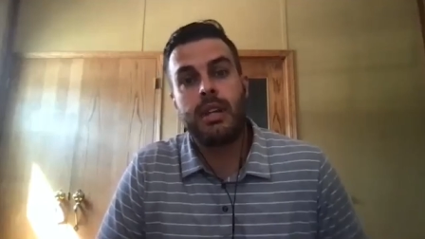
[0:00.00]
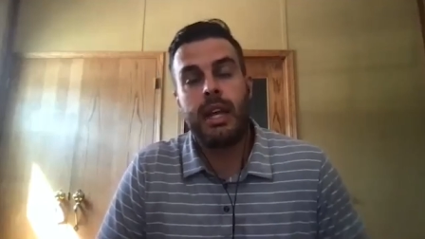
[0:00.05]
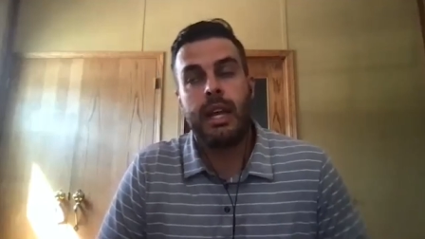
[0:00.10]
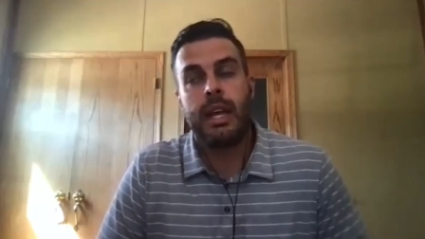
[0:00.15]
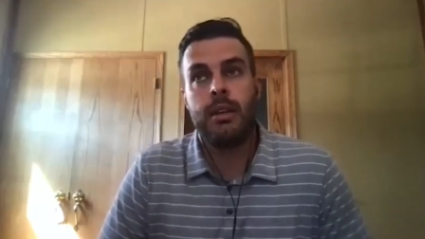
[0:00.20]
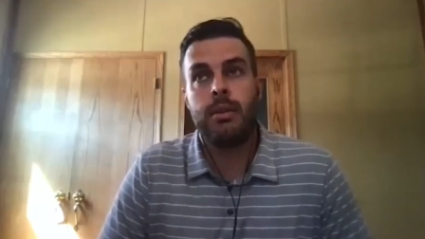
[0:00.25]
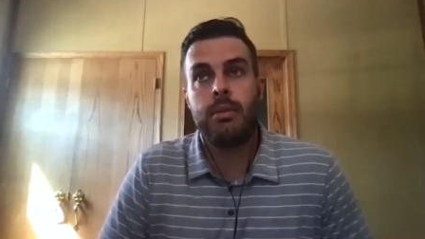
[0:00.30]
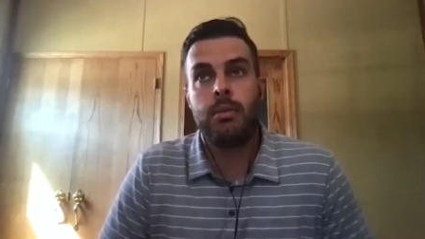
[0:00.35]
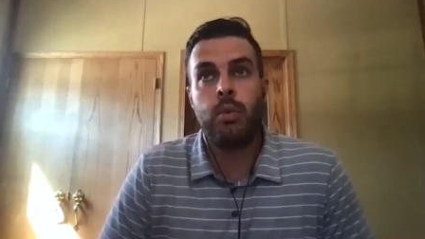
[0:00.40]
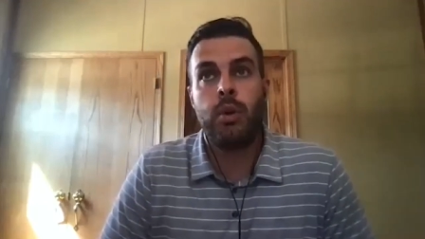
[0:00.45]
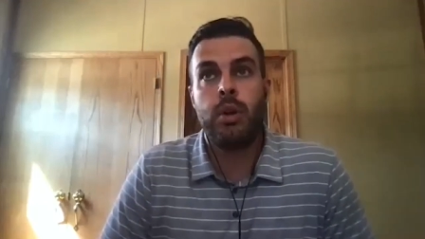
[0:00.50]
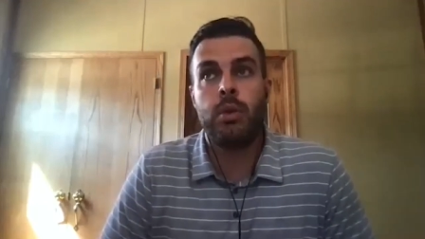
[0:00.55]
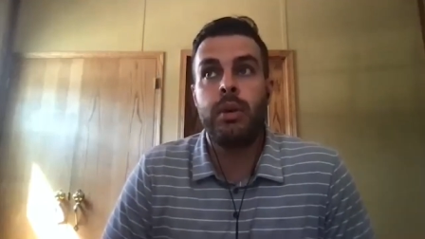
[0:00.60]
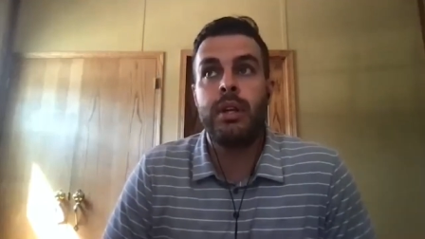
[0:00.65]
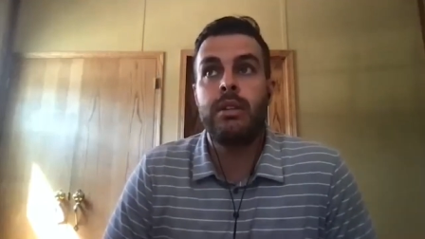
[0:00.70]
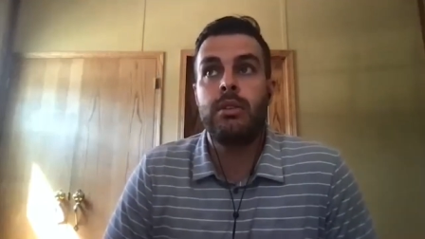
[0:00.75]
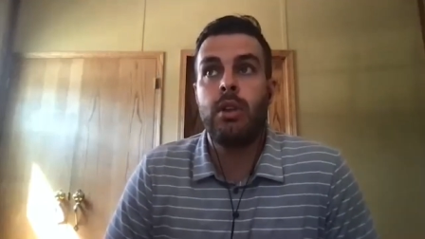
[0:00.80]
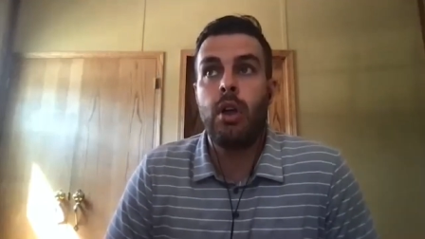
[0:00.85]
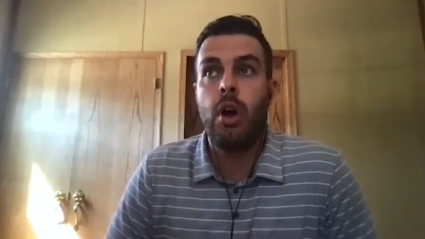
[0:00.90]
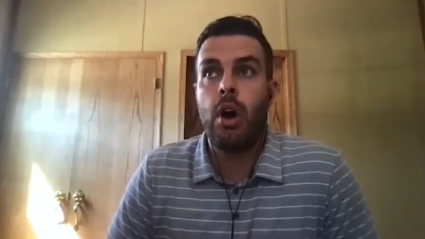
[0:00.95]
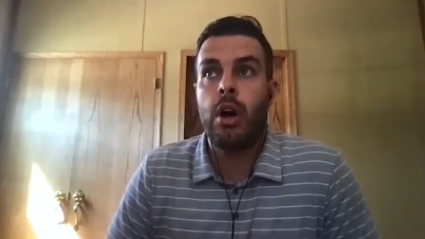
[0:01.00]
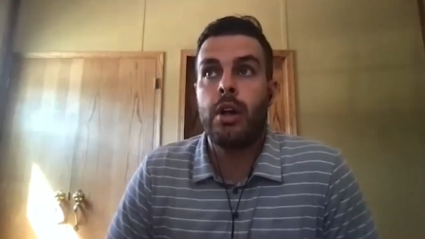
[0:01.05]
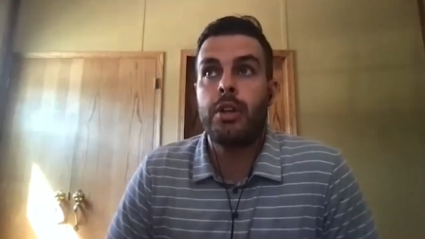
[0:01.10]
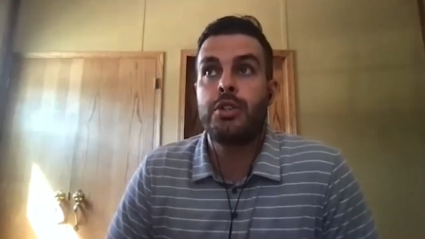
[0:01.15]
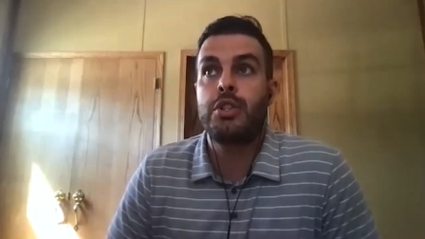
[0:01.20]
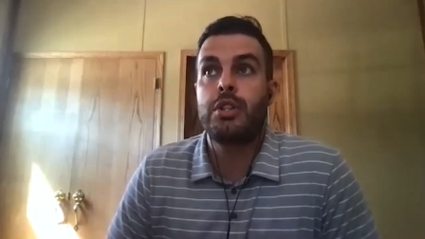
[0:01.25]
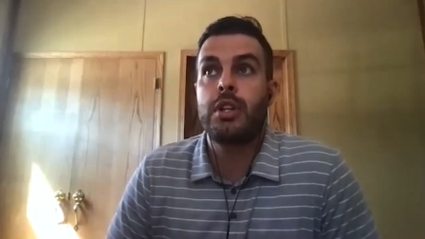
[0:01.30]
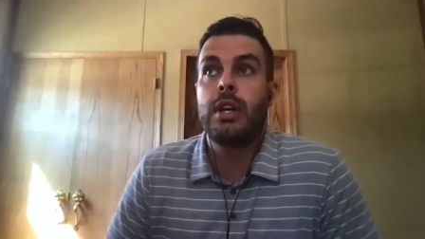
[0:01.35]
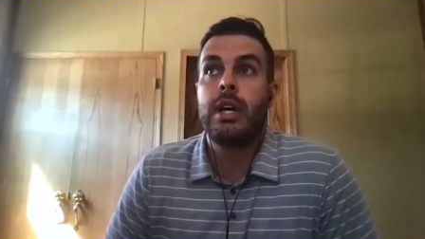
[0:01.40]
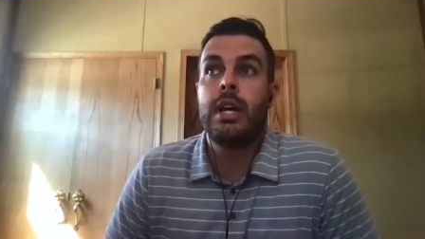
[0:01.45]
And when we
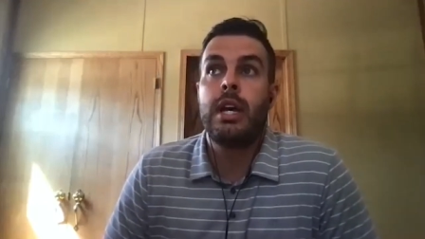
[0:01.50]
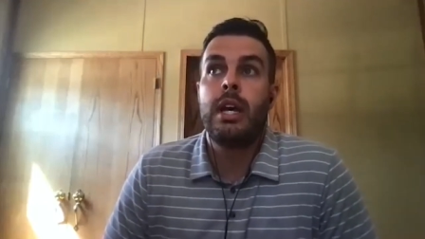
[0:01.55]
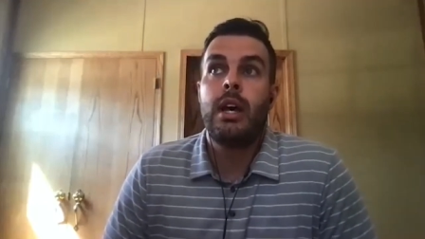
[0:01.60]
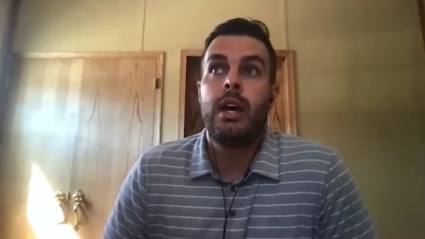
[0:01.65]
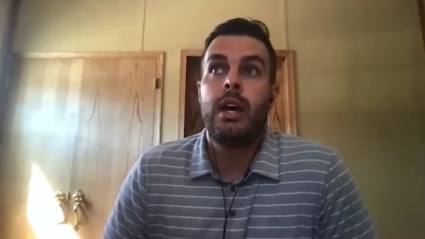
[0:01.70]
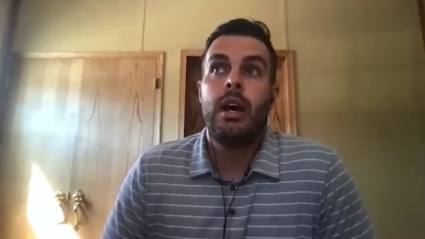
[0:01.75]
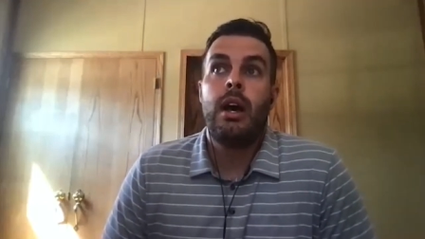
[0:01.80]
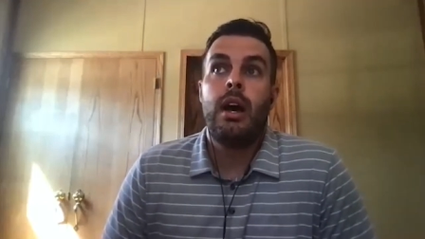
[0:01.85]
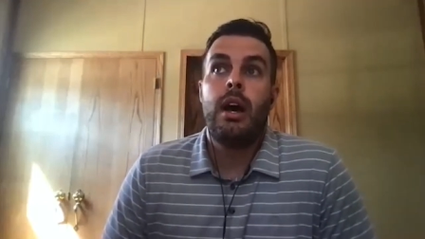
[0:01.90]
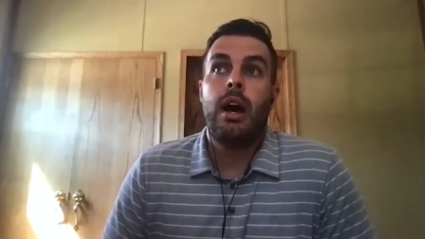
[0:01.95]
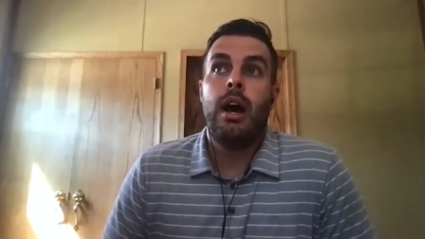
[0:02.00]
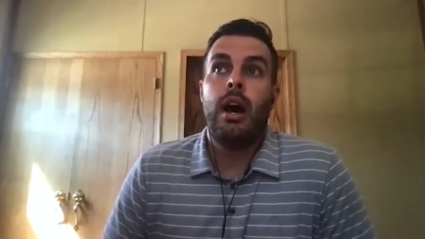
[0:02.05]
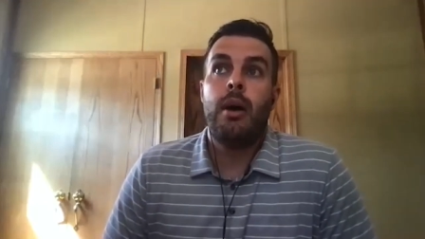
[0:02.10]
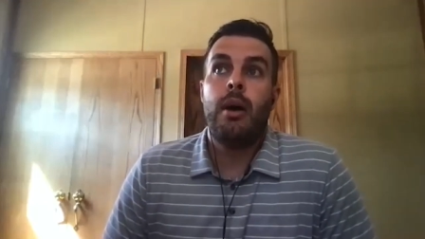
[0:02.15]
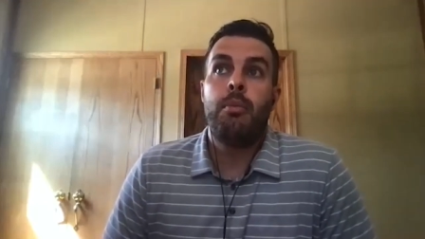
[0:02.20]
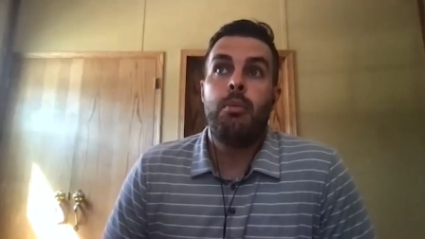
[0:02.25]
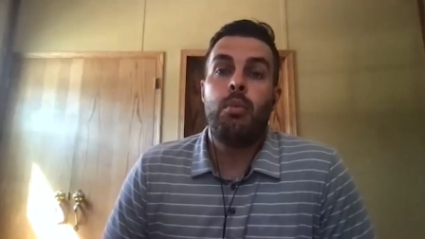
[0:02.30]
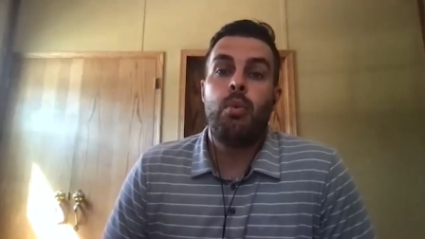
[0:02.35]
launched, um,